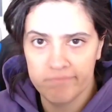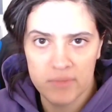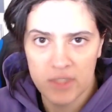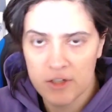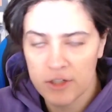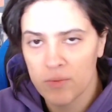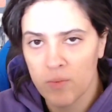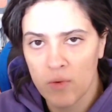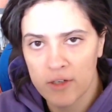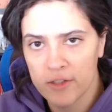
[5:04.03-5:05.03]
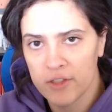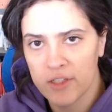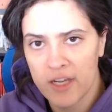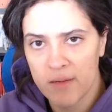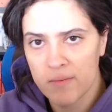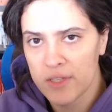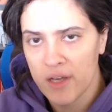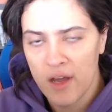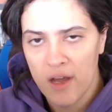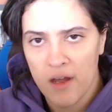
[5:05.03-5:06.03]
they just weren't good games.
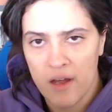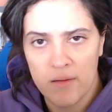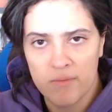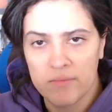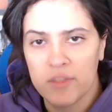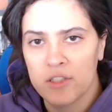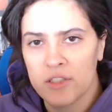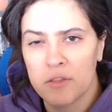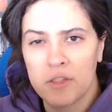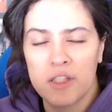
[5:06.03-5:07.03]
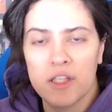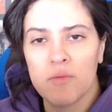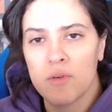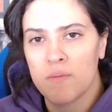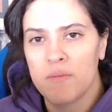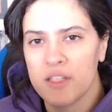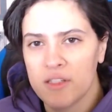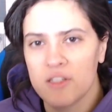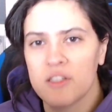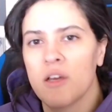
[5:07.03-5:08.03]
Clearly they were
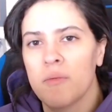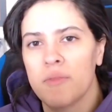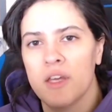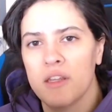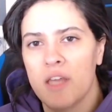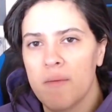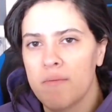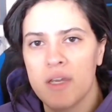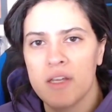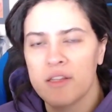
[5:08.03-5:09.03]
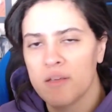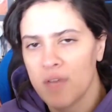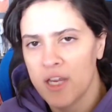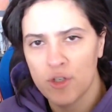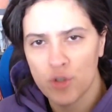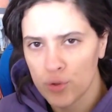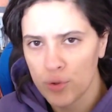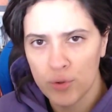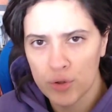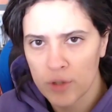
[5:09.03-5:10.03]
missing something that made them a
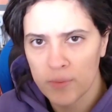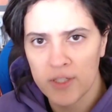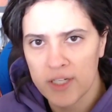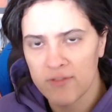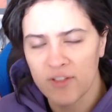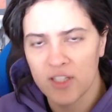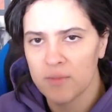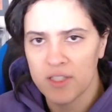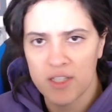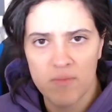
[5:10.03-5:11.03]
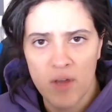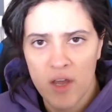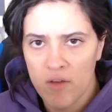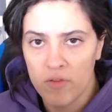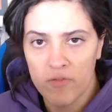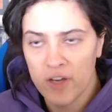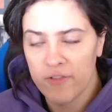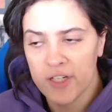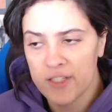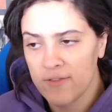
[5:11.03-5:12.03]
true AAA development team. With Final
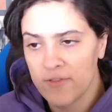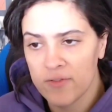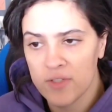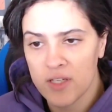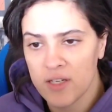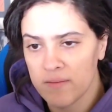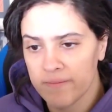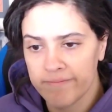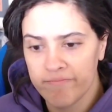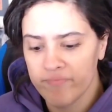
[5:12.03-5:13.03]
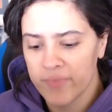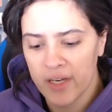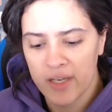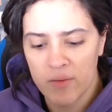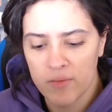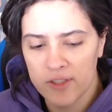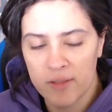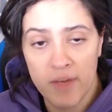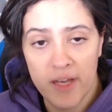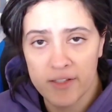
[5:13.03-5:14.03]
Fantasy 15, that game was a
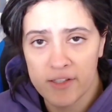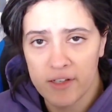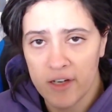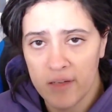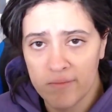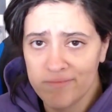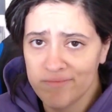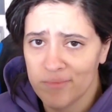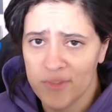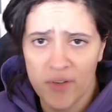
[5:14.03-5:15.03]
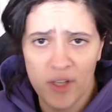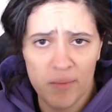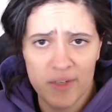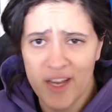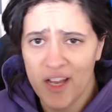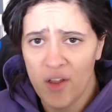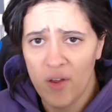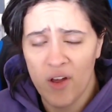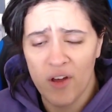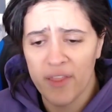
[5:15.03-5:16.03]
mess. Development hell,
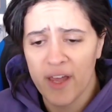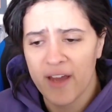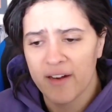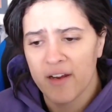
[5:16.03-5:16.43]
all that.